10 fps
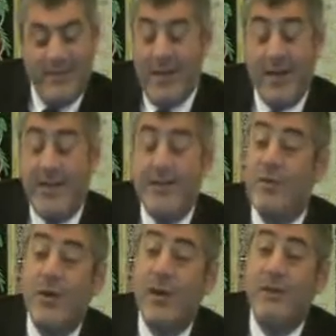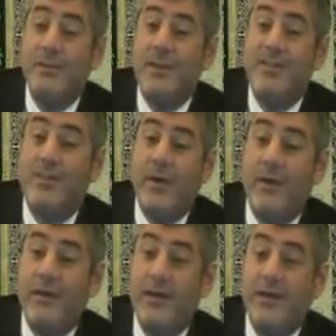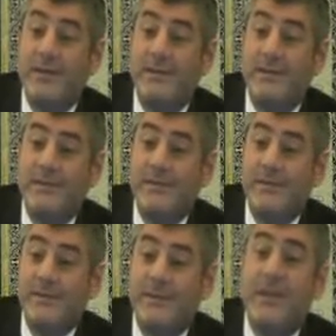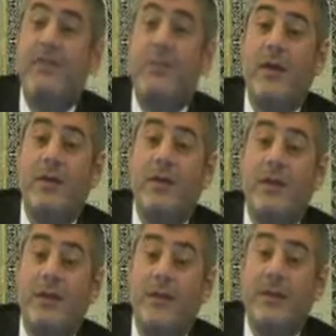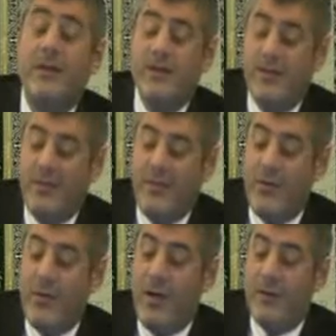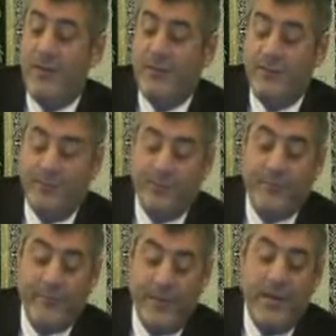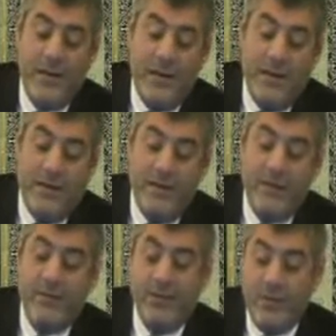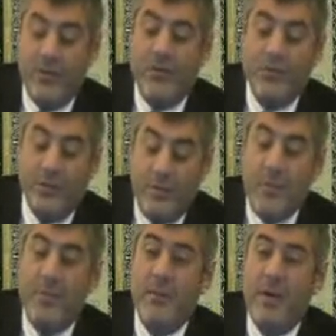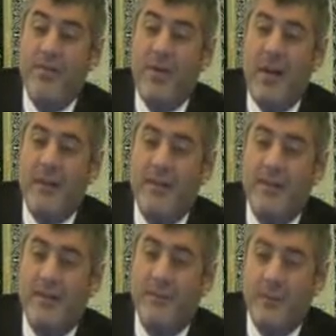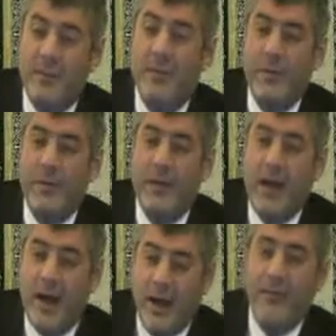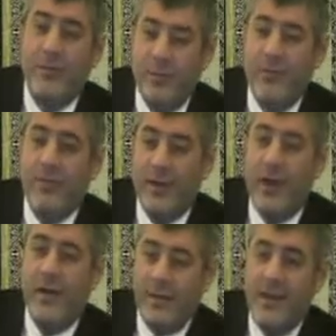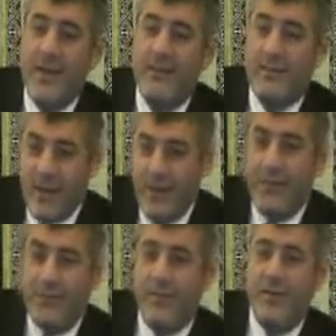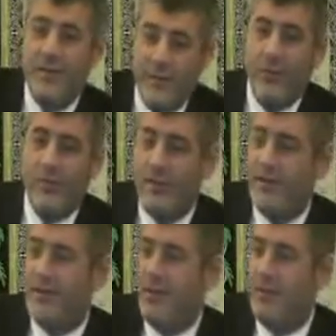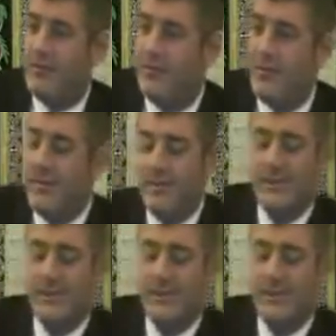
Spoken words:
He said, I need your help desperately. Desperately. I say, what? He says, you remember my son? From you being in our house, he was a kid, now he's already an adult.